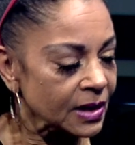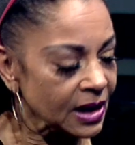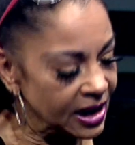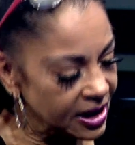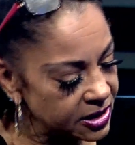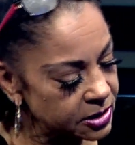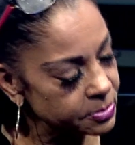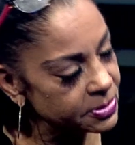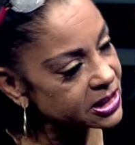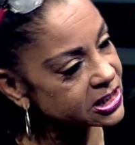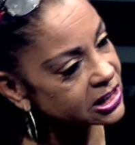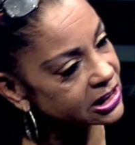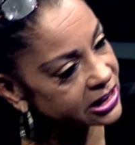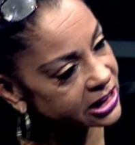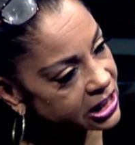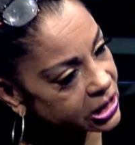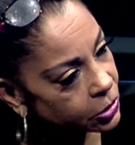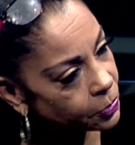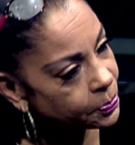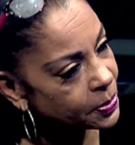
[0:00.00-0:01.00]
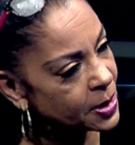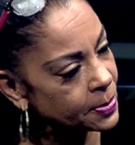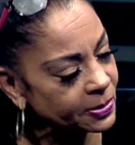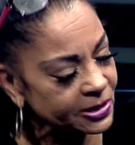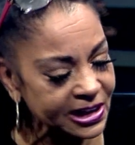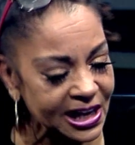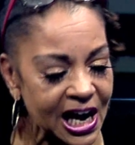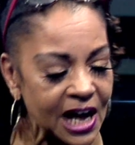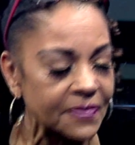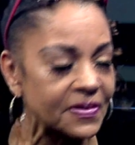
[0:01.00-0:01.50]
and the mentally ill people
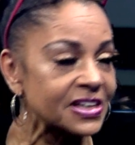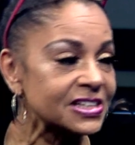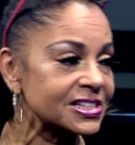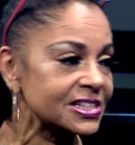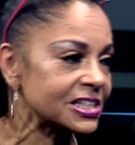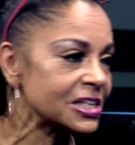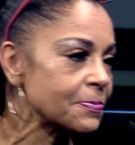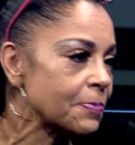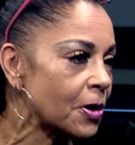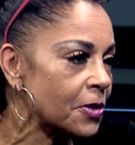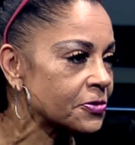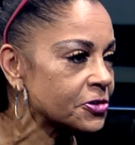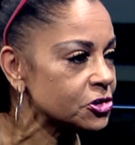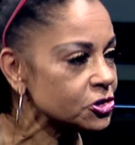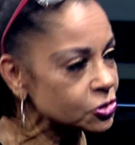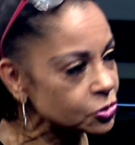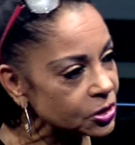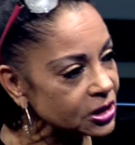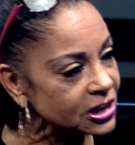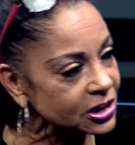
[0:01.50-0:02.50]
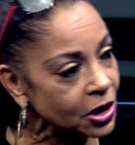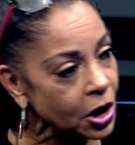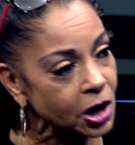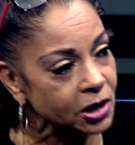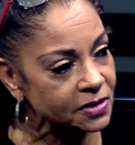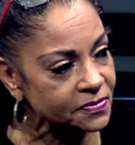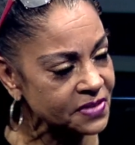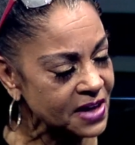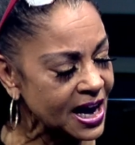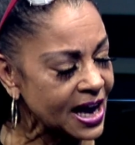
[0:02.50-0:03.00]
and how they sleep on the street and all
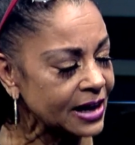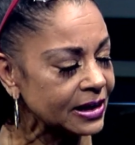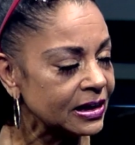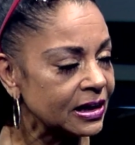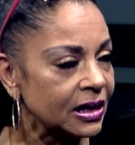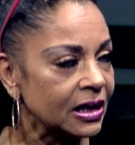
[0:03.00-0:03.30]
of that,